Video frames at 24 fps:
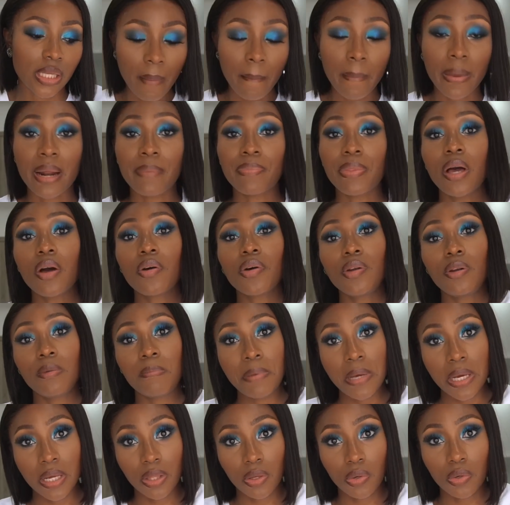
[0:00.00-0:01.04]
But I'm not going to
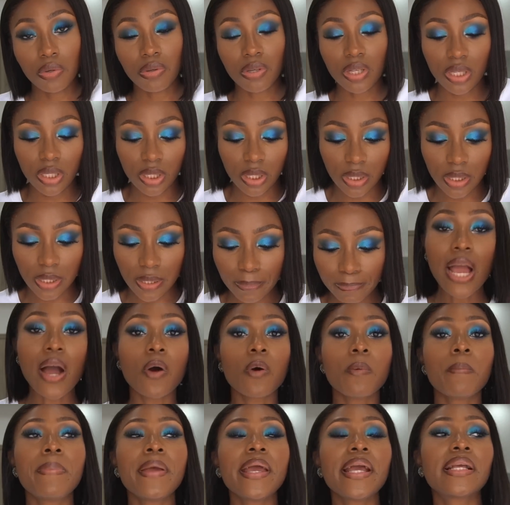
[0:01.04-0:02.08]
bake the cookies.
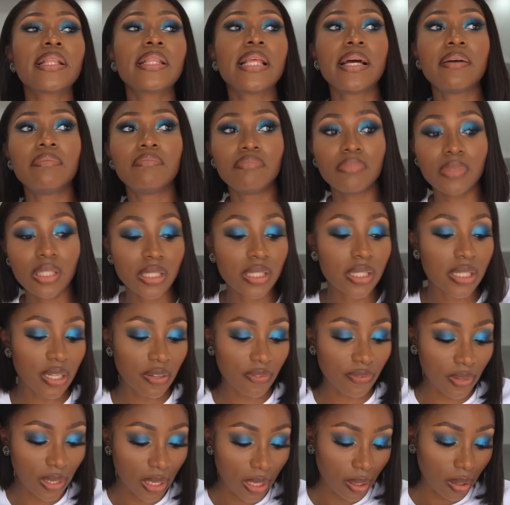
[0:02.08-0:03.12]
I'll bake them this
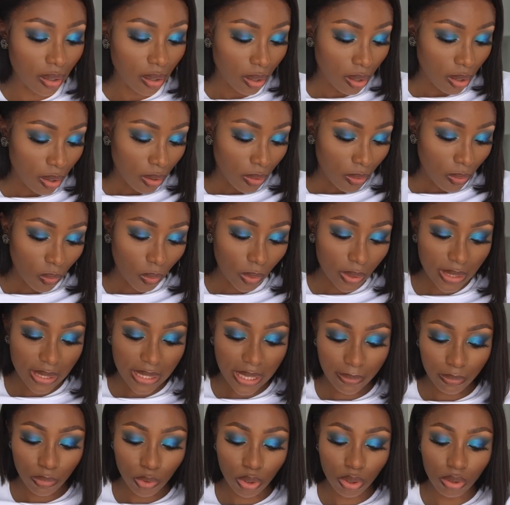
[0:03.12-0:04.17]
evening once
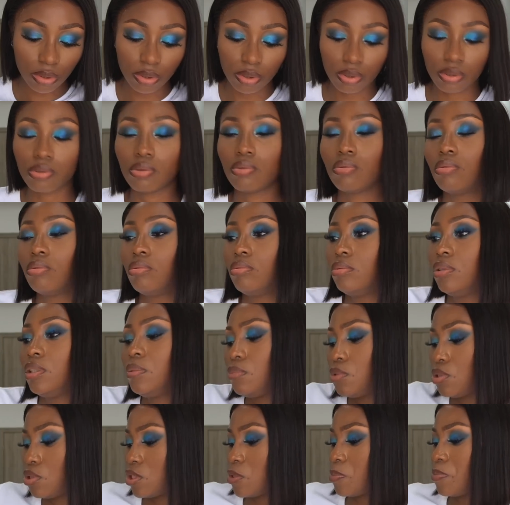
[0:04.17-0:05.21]
I'm done. So let
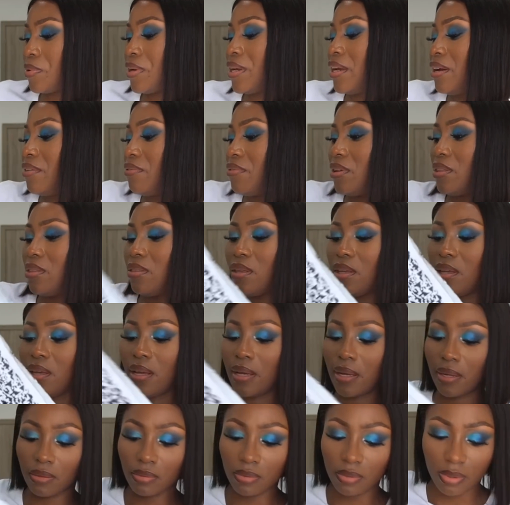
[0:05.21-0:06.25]
me just bring everything
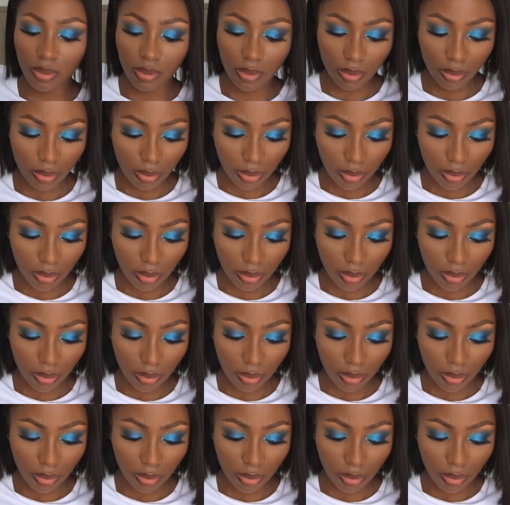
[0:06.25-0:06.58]
out.